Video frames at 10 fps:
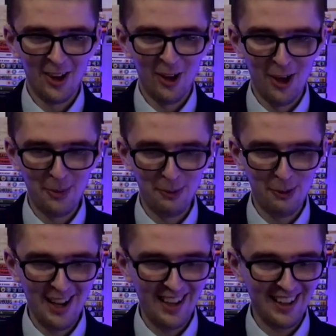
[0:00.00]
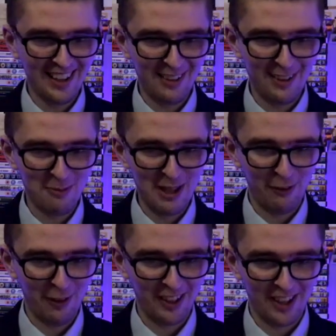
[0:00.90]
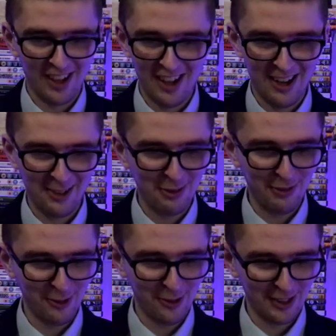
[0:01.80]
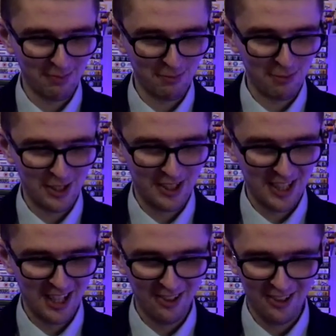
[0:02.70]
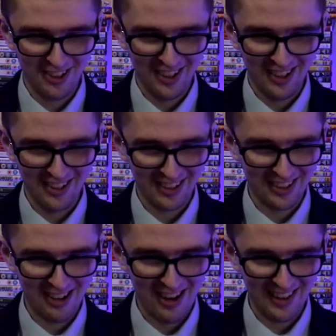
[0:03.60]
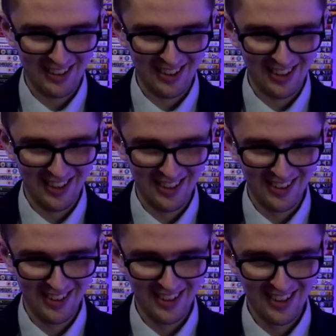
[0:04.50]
Oh, brilliant! They give me a card with all the producers and the directors.